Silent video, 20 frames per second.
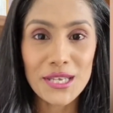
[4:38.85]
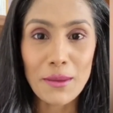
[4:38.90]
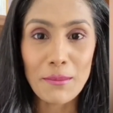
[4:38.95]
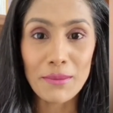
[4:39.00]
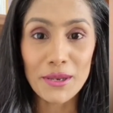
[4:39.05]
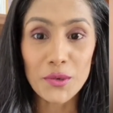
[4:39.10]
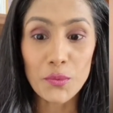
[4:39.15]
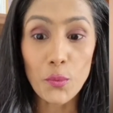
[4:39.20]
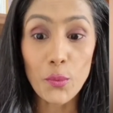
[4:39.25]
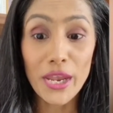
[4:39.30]

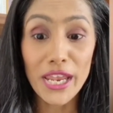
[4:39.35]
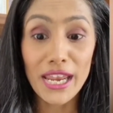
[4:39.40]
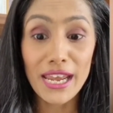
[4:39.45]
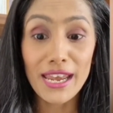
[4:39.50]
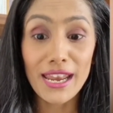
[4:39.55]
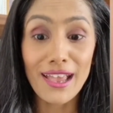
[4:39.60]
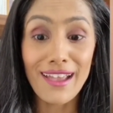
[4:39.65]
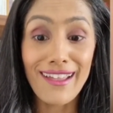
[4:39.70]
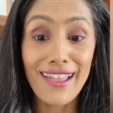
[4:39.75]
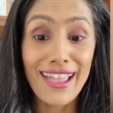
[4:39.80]
between
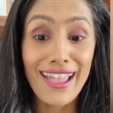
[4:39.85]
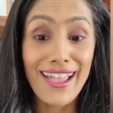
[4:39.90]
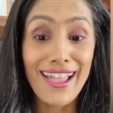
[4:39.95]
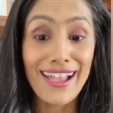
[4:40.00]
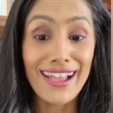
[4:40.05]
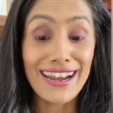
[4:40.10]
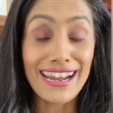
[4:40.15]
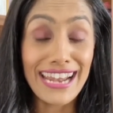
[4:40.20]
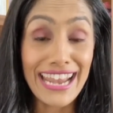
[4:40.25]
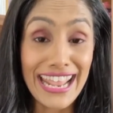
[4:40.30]

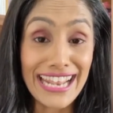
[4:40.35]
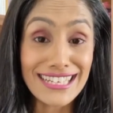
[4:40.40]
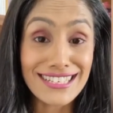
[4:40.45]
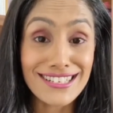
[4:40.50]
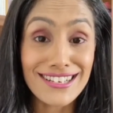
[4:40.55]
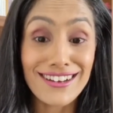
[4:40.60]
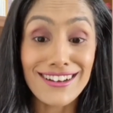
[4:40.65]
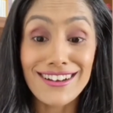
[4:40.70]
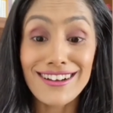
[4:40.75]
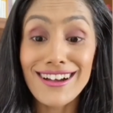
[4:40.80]

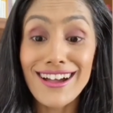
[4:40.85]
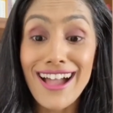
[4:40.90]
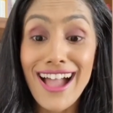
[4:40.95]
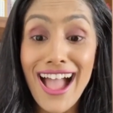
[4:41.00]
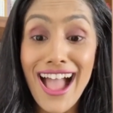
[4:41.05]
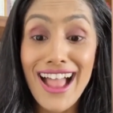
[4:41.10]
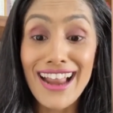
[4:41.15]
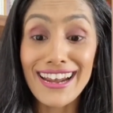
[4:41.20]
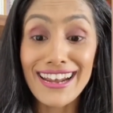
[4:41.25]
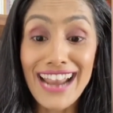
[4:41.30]
later,
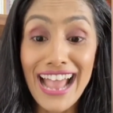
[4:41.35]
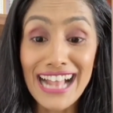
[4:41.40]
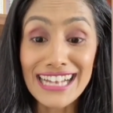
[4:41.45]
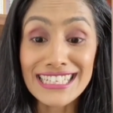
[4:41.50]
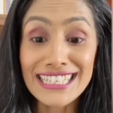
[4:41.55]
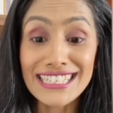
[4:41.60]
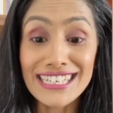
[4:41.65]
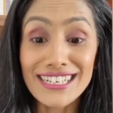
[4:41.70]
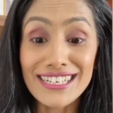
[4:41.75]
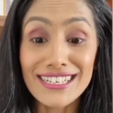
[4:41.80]

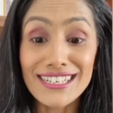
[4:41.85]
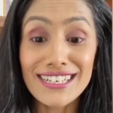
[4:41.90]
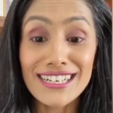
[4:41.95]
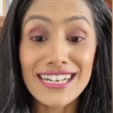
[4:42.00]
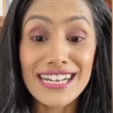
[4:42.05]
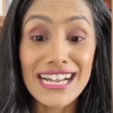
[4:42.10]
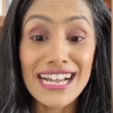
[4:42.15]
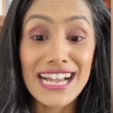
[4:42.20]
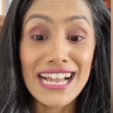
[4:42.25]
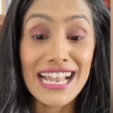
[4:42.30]
latter,
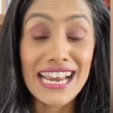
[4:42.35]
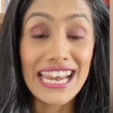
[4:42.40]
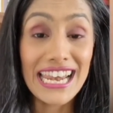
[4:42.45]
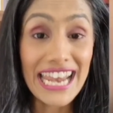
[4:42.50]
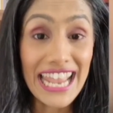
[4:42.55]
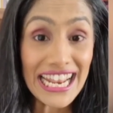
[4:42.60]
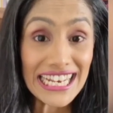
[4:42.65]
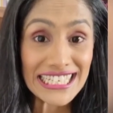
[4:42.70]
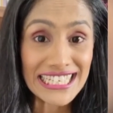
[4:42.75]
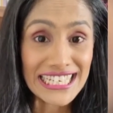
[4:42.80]

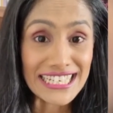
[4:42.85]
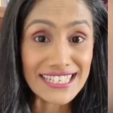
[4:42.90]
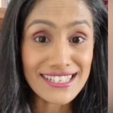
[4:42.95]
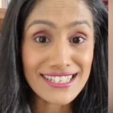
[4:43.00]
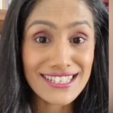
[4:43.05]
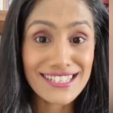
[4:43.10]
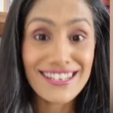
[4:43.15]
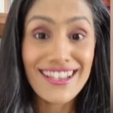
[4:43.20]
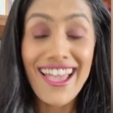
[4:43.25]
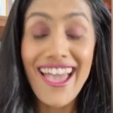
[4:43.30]
latest,
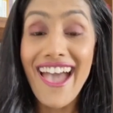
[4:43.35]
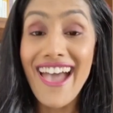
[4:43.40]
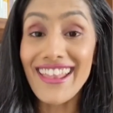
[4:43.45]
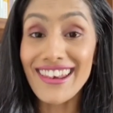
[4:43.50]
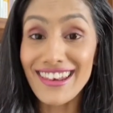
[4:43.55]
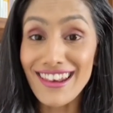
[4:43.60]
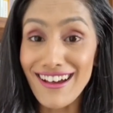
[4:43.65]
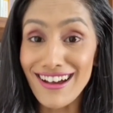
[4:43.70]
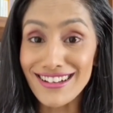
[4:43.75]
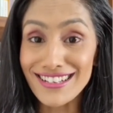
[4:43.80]
and
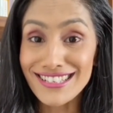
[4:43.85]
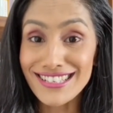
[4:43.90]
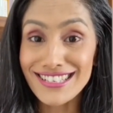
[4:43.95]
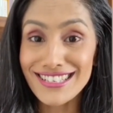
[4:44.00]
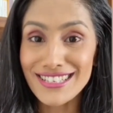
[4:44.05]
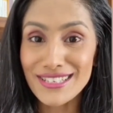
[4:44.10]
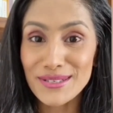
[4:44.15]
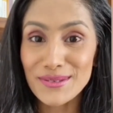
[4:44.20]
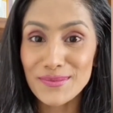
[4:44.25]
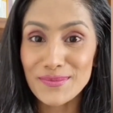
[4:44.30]
last?
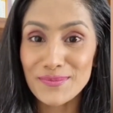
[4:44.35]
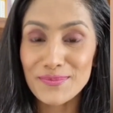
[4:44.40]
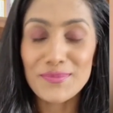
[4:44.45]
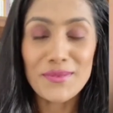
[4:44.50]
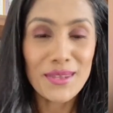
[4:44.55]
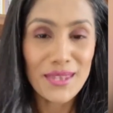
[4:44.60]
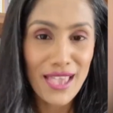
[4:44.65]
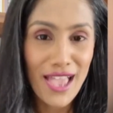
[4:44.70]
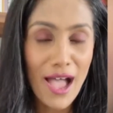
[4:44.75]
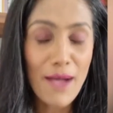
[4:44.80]

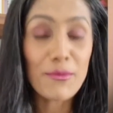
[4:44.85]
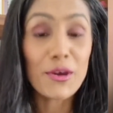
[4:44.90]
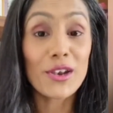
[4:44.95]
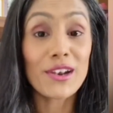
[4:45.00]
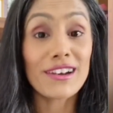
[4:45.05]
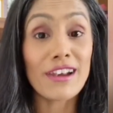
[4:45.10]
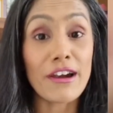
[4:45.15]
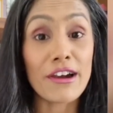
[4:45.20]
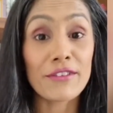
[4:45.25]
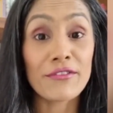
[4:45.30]
I'm going to
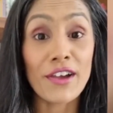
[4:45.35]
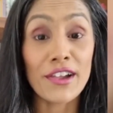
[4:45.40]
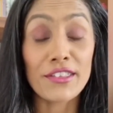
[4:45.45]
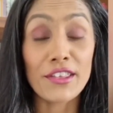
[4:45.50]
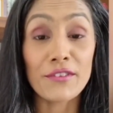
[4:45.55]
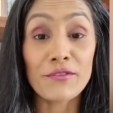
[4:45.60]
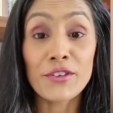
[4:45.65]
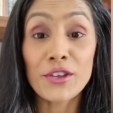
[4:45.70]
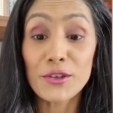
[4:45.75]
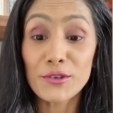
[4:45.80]
clarify that
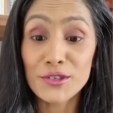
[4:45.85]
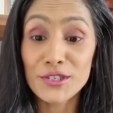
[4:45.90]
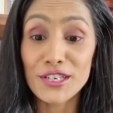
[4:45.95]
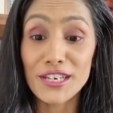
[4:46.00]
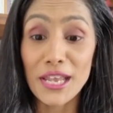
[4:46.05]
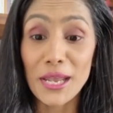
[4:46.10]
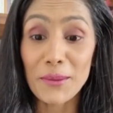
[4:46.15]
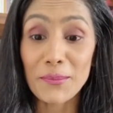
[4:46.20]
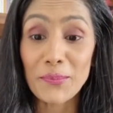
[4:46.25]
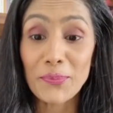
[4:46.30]
for you
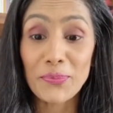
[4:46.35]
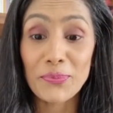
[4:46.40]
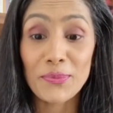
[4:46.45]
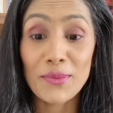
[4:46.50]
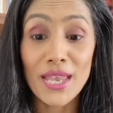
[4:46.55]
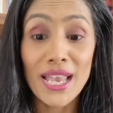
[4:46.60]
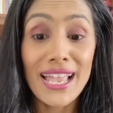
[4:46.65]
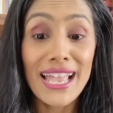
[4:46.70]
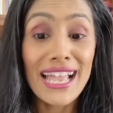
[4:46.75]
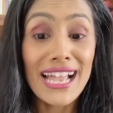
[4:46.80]
today.
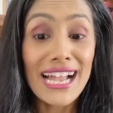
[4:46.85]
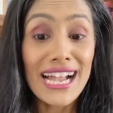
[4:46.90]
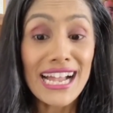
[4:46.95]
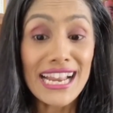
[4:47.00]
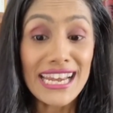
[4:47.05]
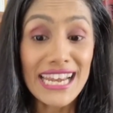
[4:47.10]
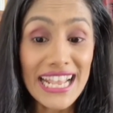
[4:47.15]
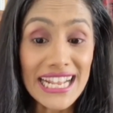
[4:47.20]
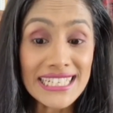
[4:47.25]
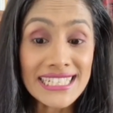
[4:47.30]

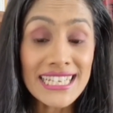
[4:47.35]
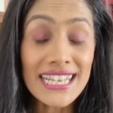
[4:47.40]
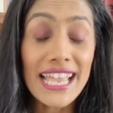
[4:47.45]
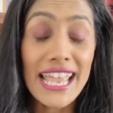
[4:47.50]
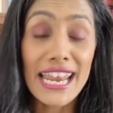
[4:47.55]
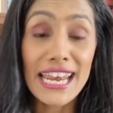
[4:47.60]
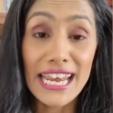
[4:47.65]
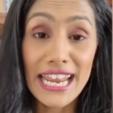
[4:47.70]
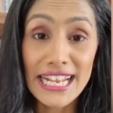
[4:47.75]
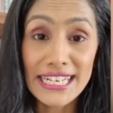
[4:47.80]
Later
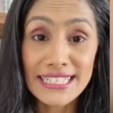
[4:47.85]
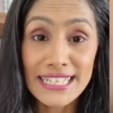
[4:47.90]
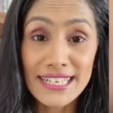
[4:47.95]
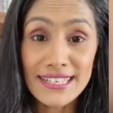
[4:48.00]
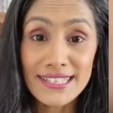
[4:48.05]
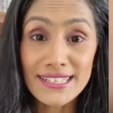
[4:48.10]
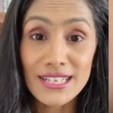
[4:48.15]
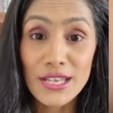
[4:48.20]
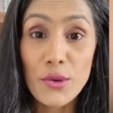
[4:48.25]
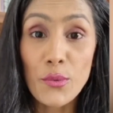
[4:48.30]
and
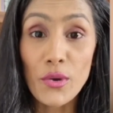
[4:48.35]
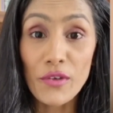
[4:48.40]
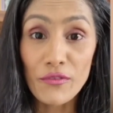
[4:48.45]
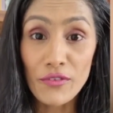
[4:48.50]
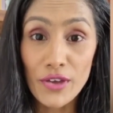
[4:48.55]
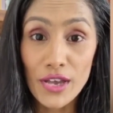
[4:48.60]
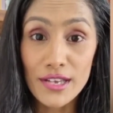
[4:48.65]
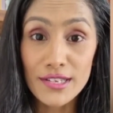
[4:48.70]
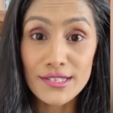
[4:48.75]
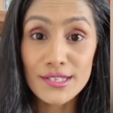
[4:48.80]
latest
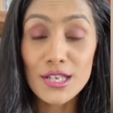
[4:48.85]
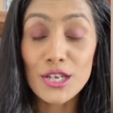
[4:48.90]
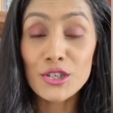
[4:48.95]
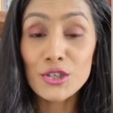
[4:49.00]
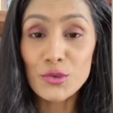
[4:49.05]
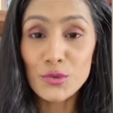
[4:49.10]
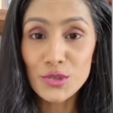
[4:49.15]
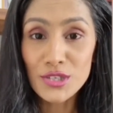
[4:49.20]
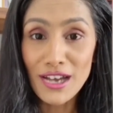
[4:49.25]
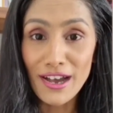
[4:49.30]
refers to
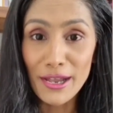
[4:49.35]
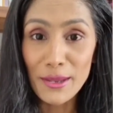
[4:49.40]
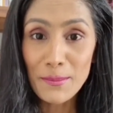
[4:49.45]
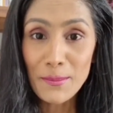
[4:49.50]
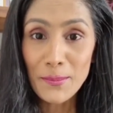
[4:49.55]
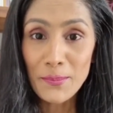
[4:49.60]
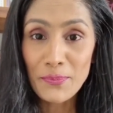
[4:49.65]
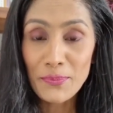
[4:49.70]
time.